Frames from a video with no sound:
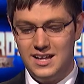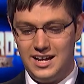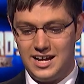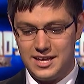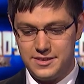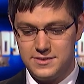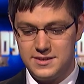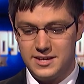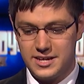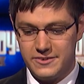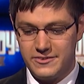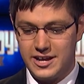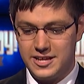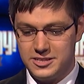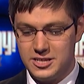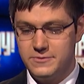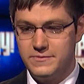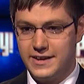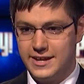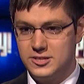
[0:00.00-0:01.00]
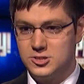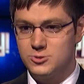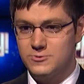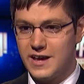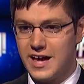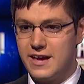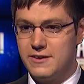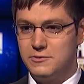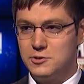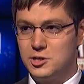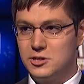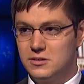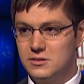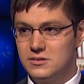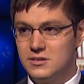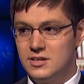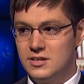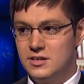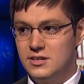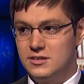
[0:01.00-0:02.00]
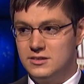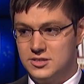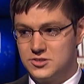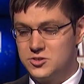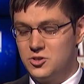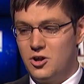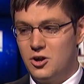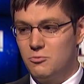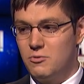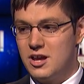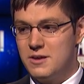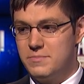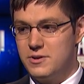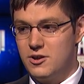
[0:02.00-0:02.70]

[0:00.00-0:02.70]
I think I've had the advantage of having this long wait